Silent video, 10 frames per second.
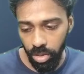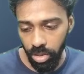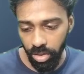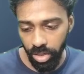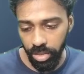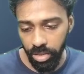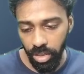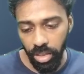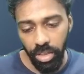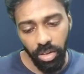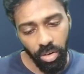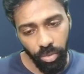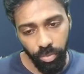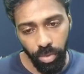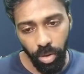Okay,
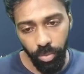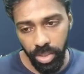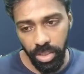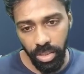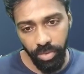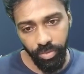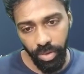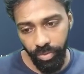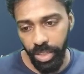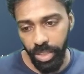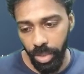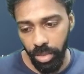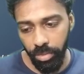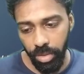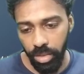obviously if we depend
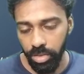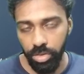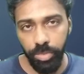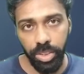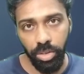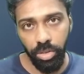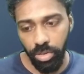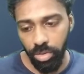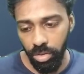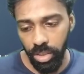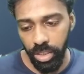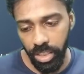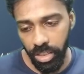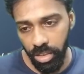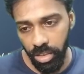too much on coal,
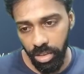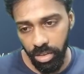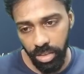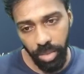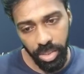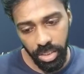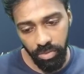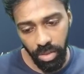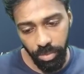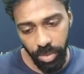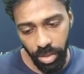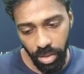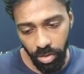then the emissions will be of